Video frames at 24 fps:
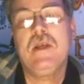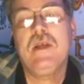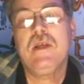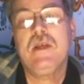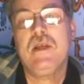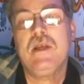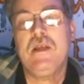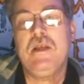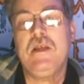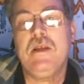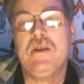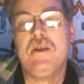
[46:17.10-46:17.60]

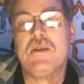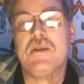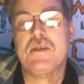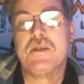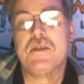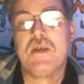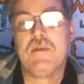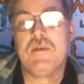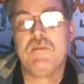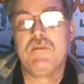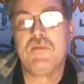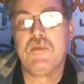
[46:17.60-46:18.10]
here's
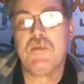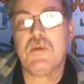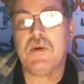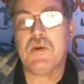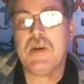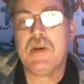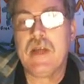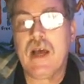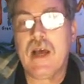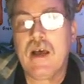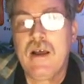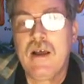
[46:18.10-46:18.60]
some for
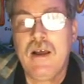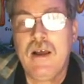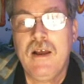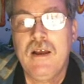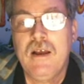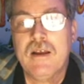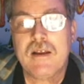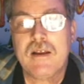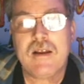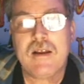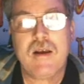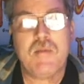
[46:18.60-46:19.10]
you.
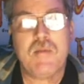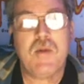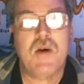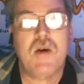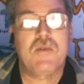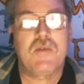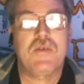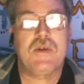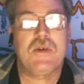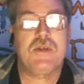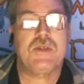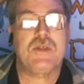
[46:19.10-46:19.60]
Come
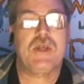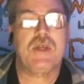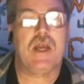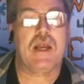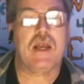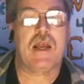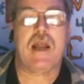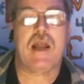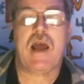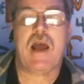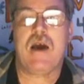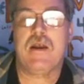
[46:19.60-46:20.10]
over and
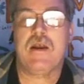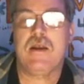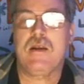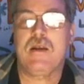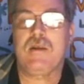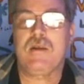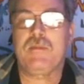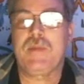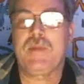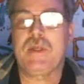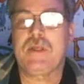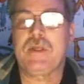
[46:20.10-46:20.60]
check it out.
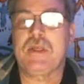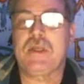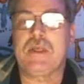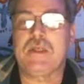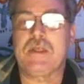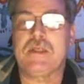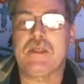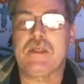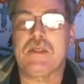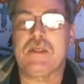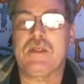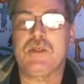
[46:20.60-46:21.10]
It'll be
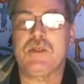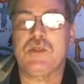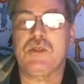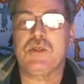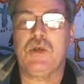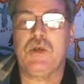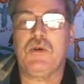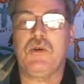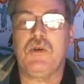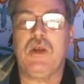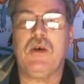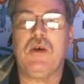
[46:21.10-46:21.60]
linked in the
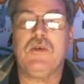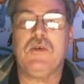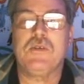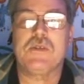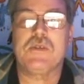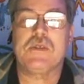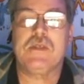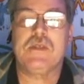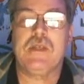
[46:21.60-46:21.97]
show notes.